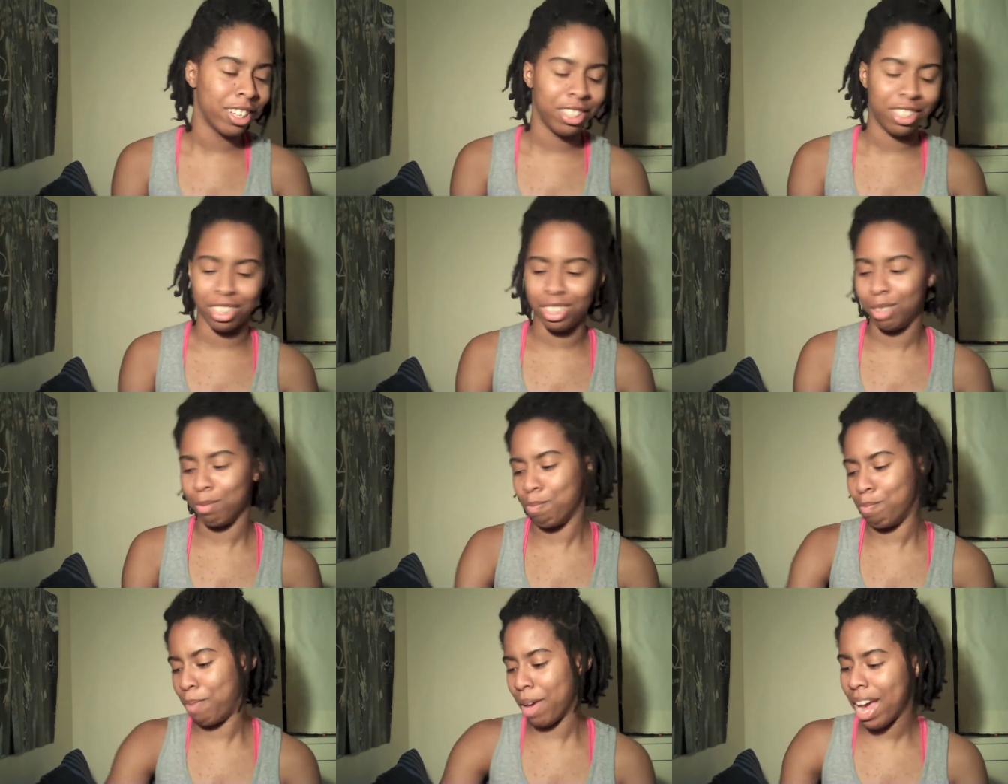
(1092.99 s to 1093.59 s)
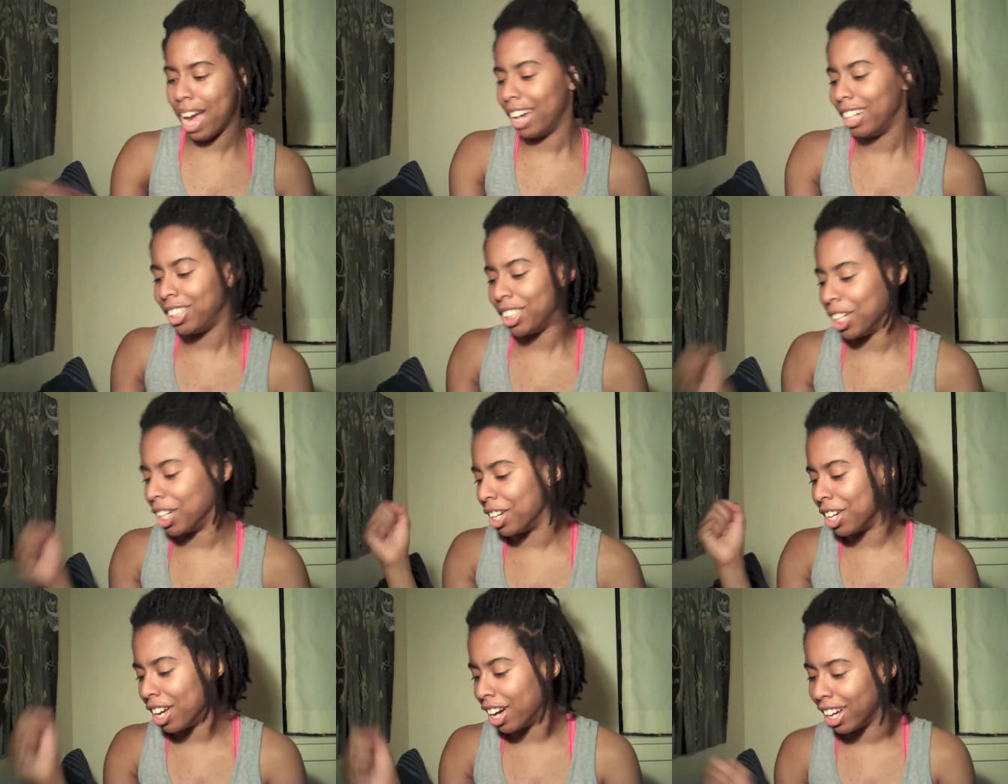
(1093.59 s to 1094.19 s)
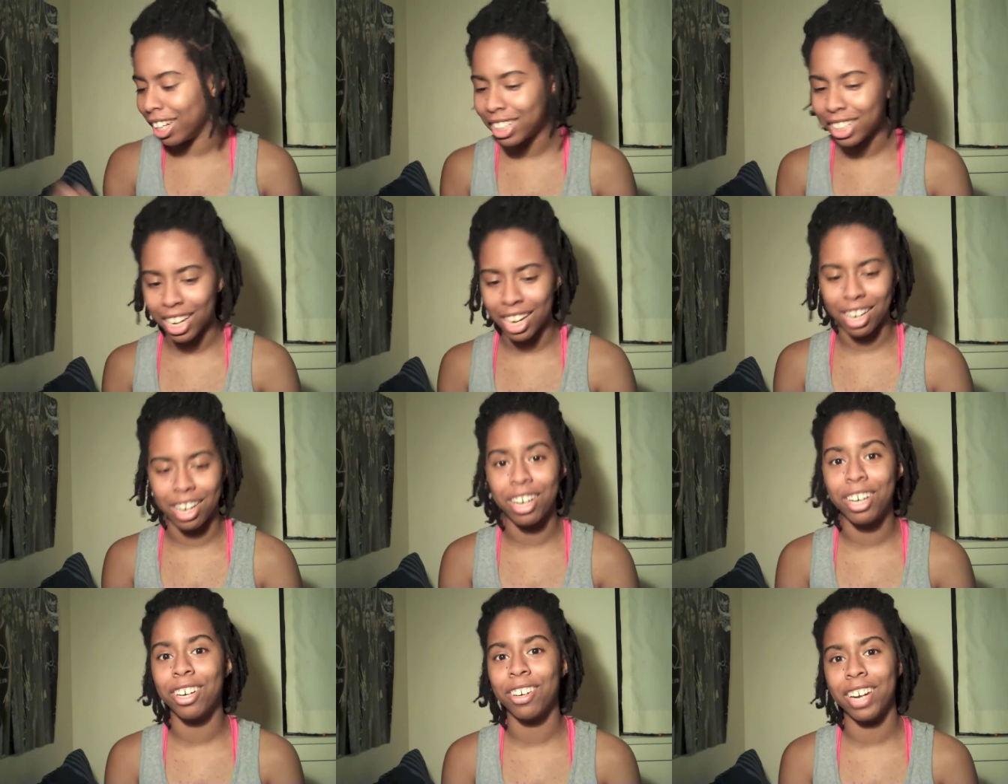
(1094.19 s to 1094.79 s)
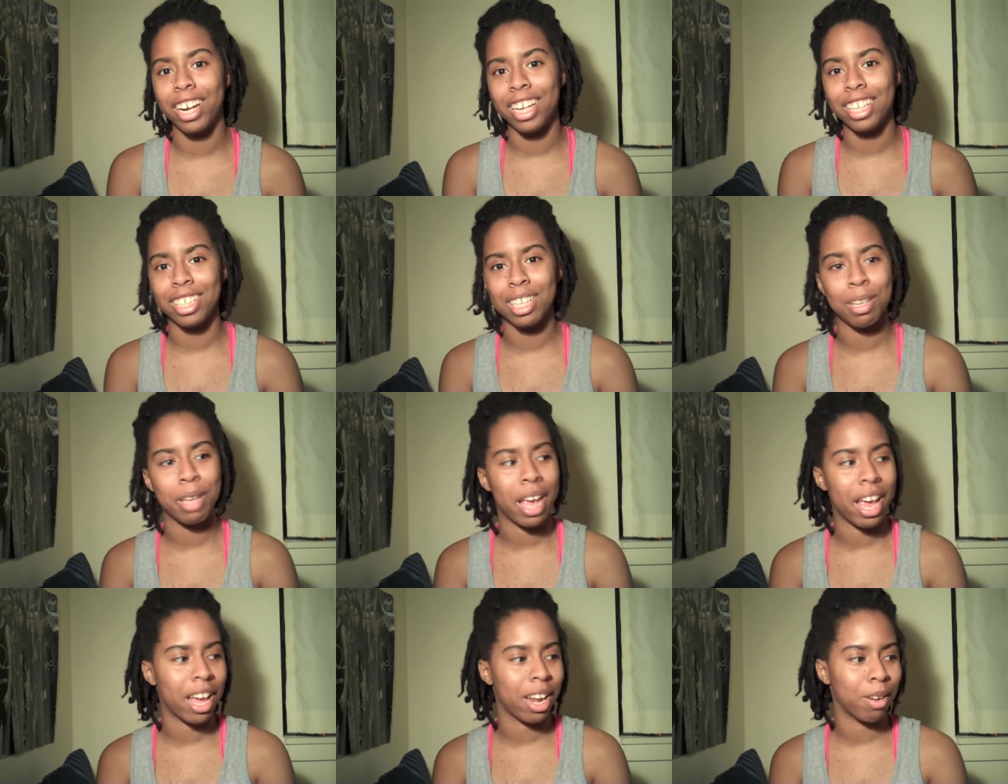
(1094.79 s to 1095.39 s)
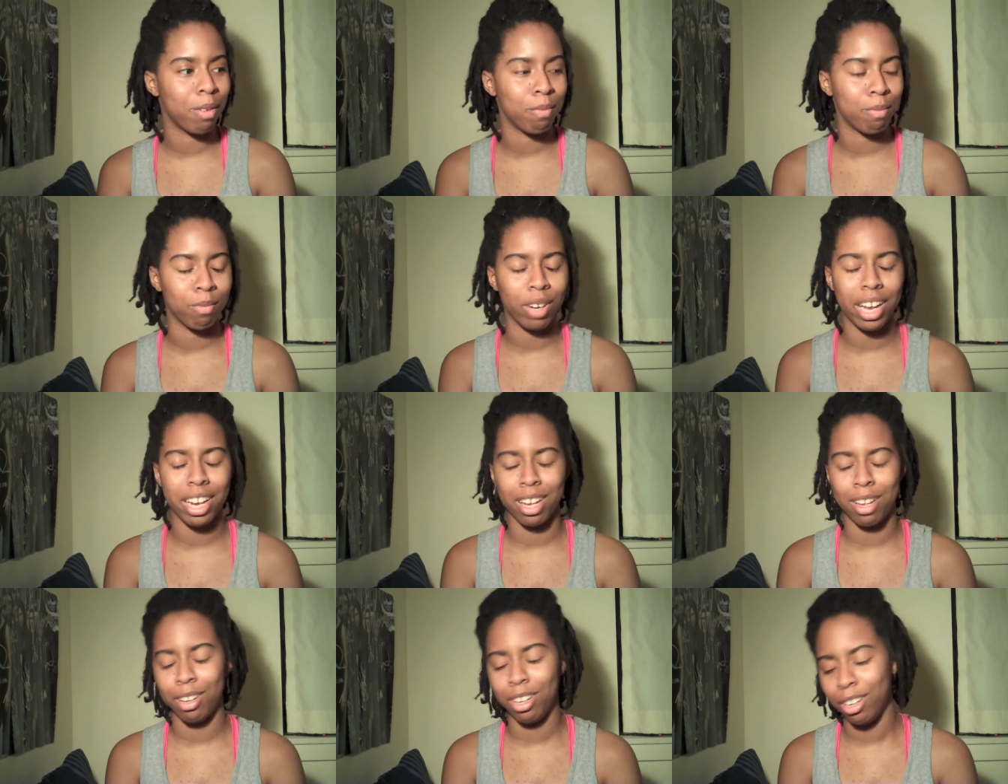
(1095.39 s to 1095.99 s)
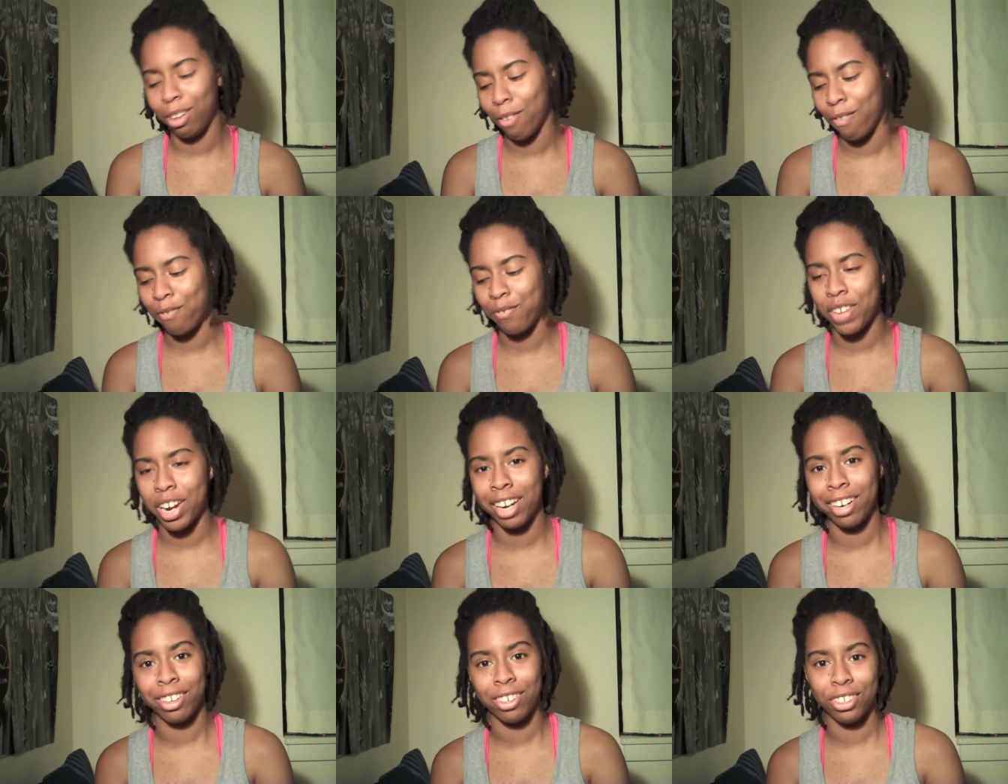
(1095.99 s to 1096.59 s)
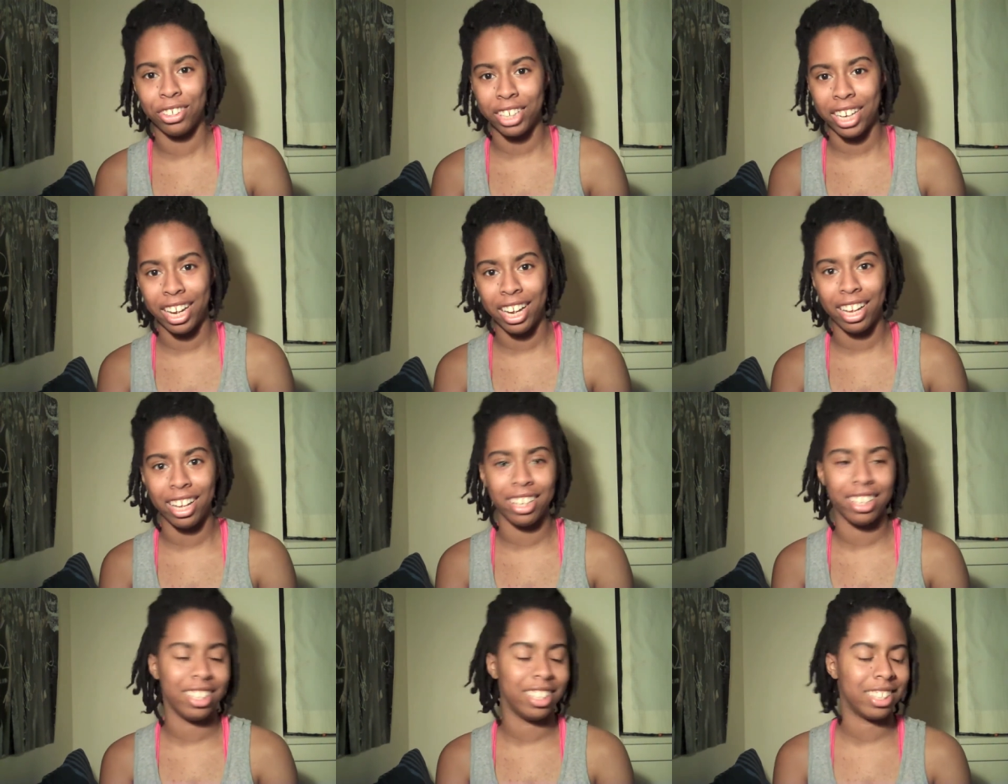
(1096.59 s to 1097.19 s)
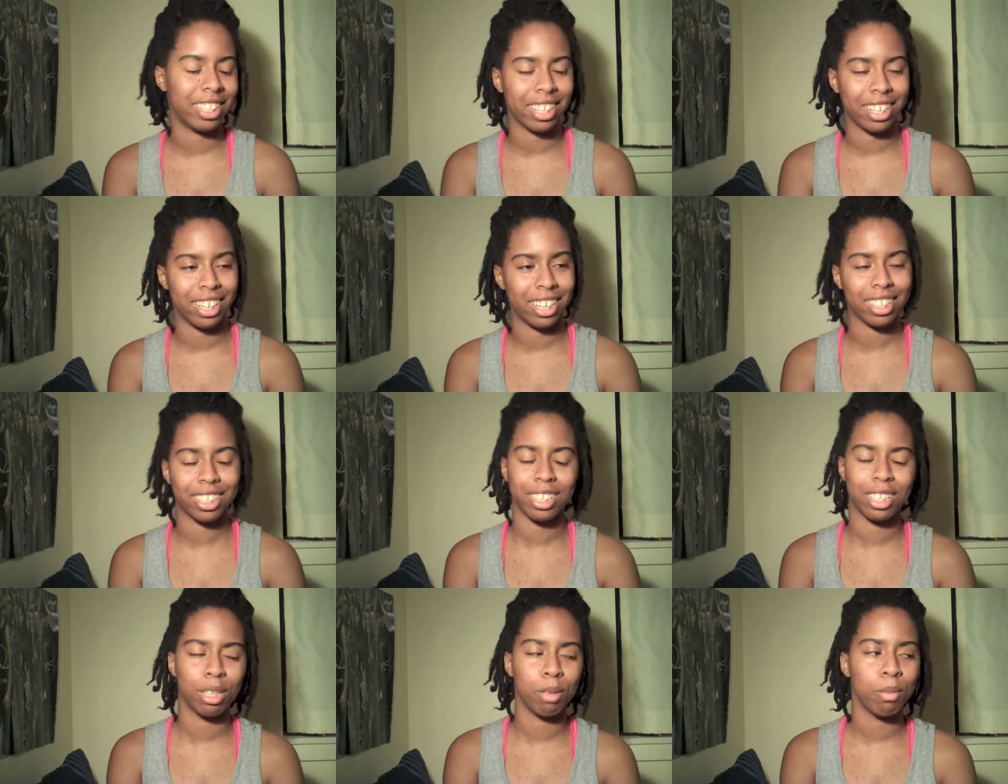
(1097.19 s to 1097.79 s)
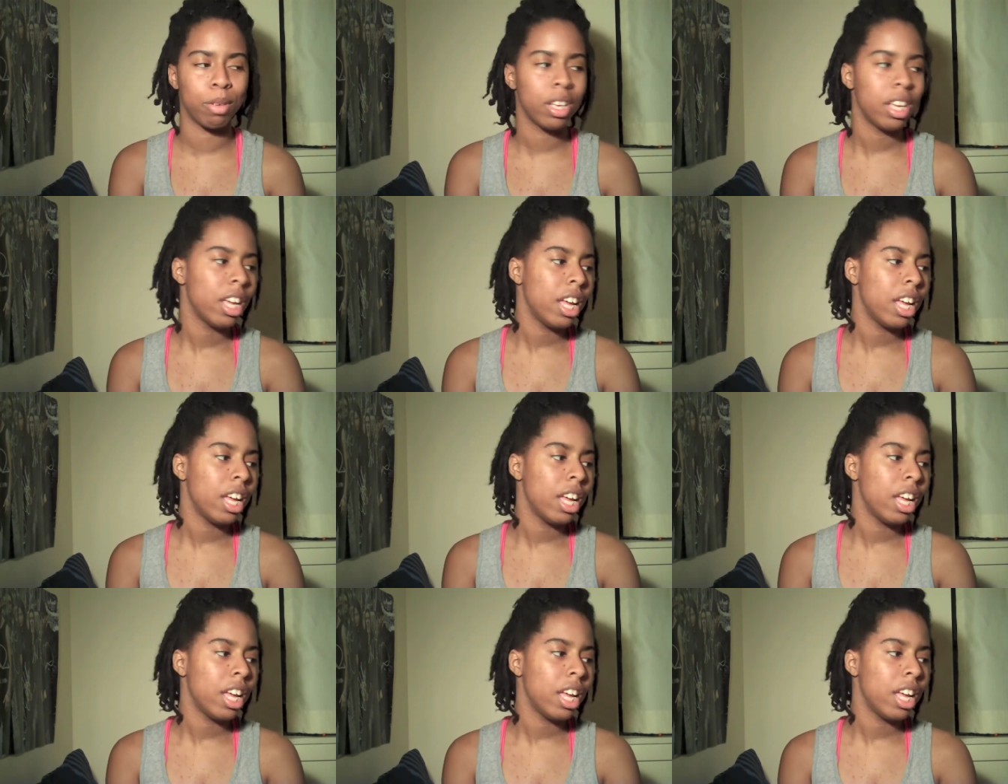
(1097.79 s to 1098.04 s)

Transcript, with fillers: just bashing nuts like a crazy animal like a little feral child. It's awesome.